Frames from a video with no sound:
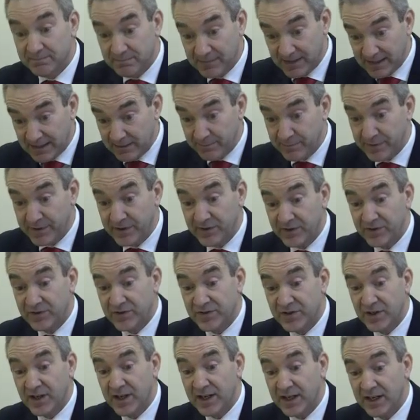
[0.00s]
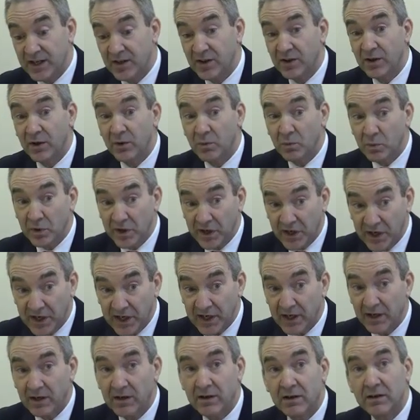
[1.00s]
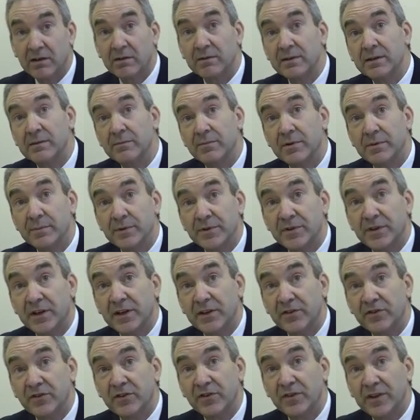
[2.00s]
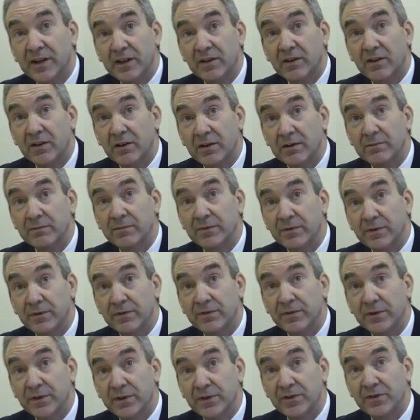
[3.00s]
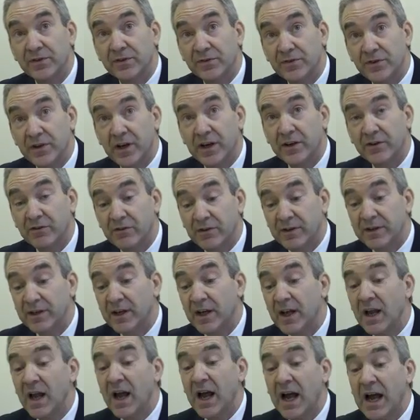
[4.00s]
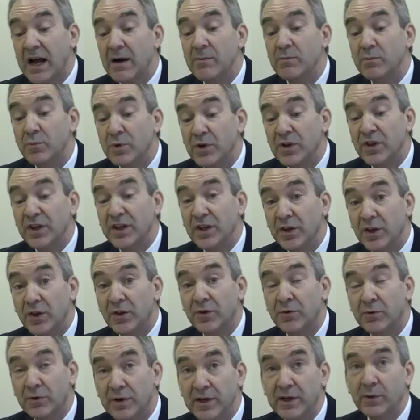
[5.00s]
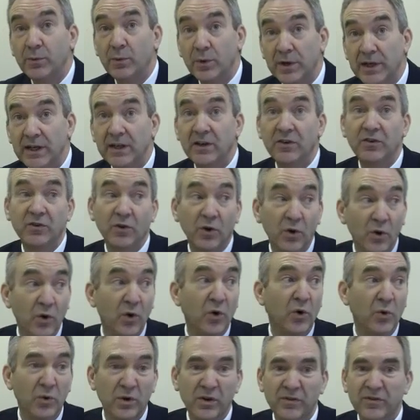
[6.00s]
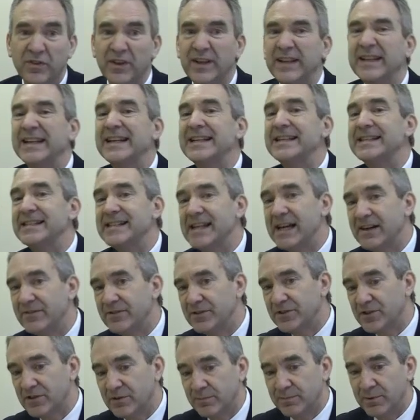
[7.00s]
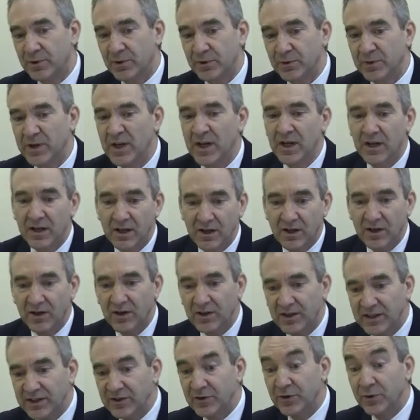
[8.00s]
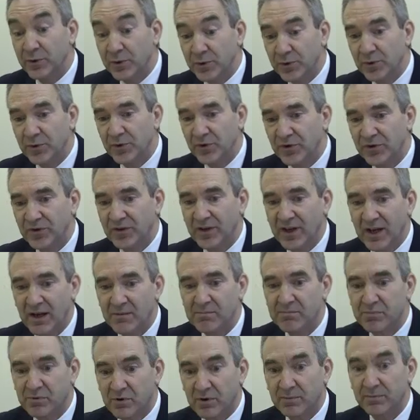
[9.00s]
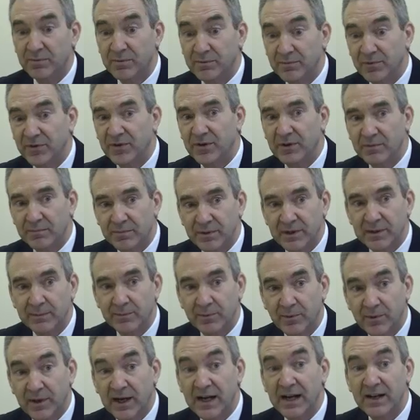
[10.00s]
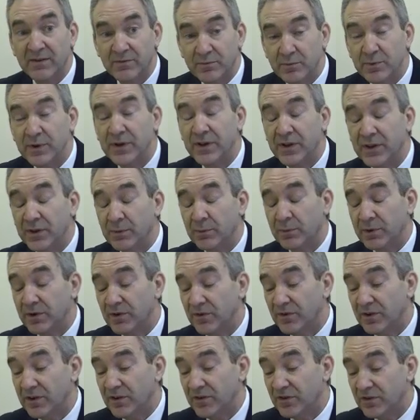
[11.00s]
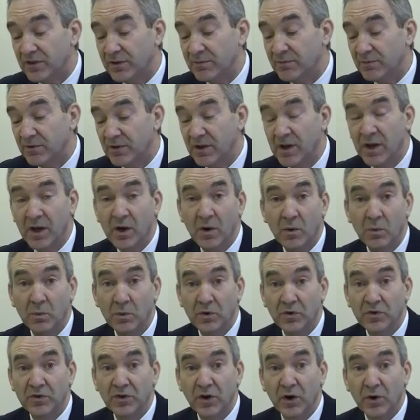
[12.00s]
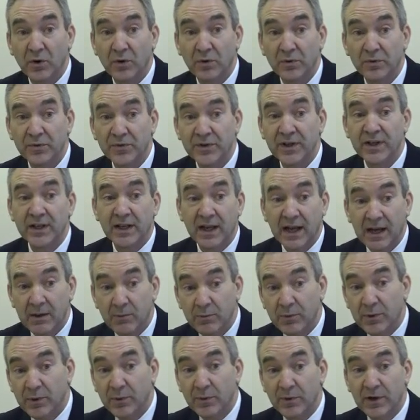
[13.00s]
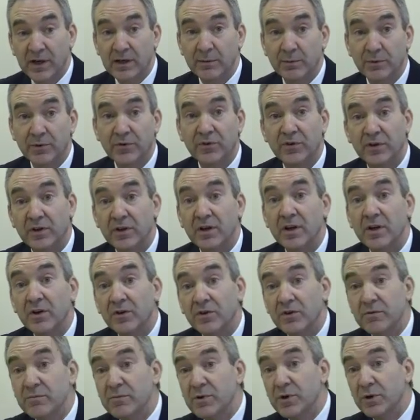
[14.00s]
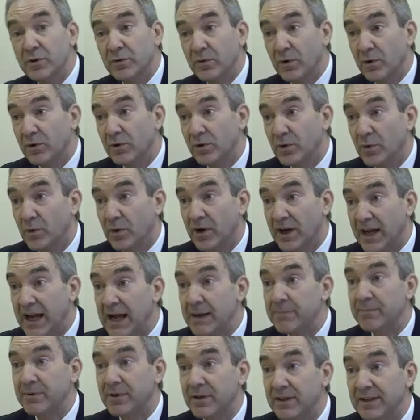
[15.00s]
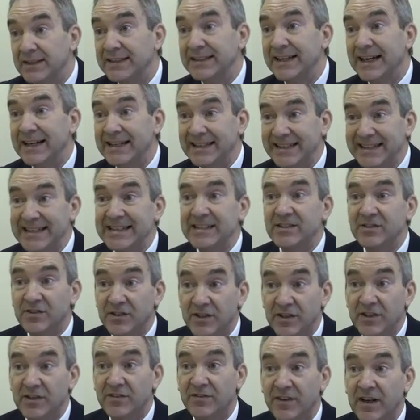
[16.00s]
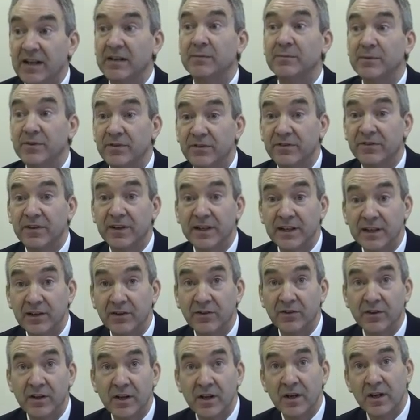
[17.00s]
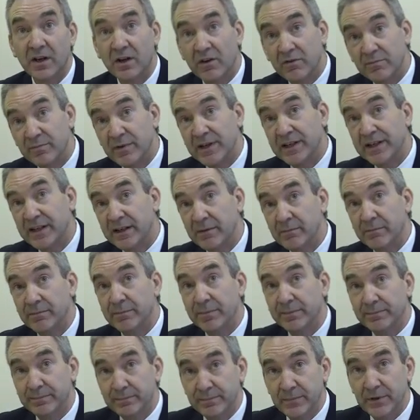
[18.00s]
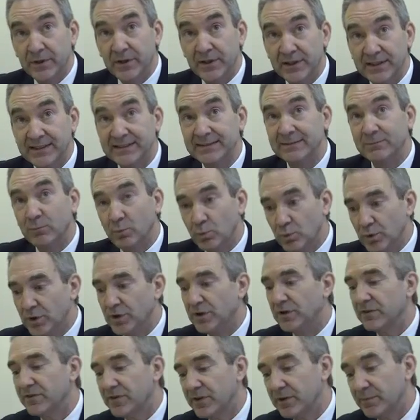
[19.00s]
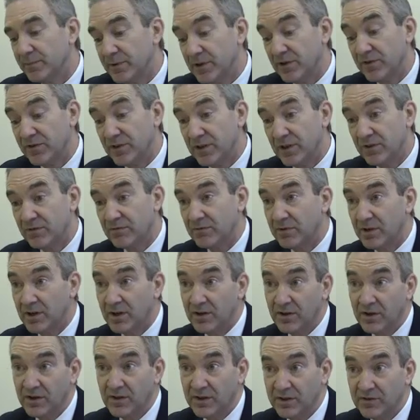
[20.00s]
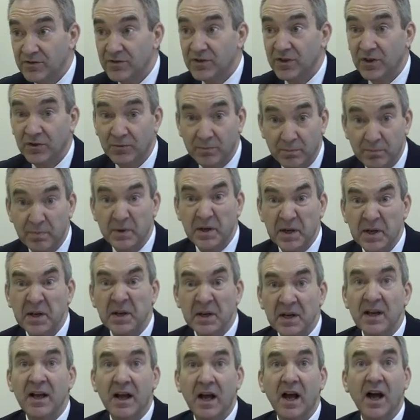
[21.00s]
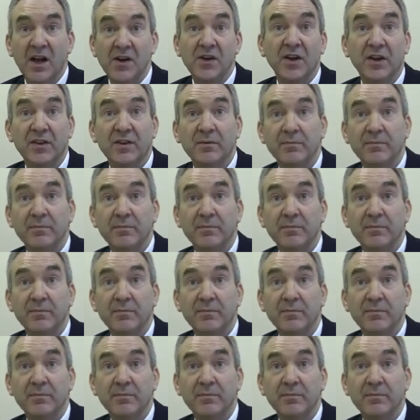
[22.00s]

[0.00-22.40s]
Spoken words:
happy to say that we hit our implementation deadline from the 1st of January, and within 3 weeks all of the inevitable early doors problems that people have with systems were solved, and we were able to move on quite happily into the development phase of making Merlin work for the business rather than just be another